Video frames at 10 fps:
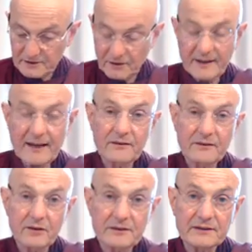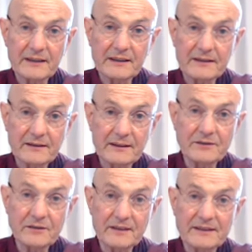So that, of course, it
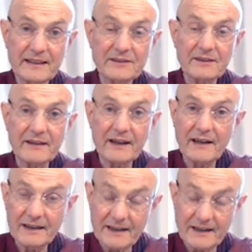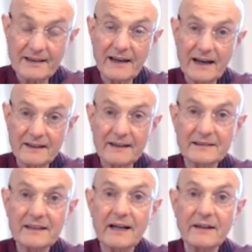gives you the sense of, again,
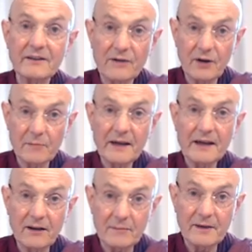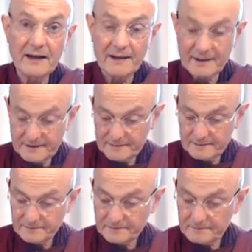anatta, not me, not
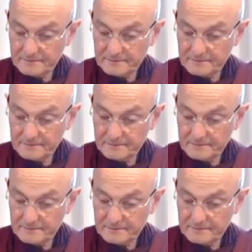mine.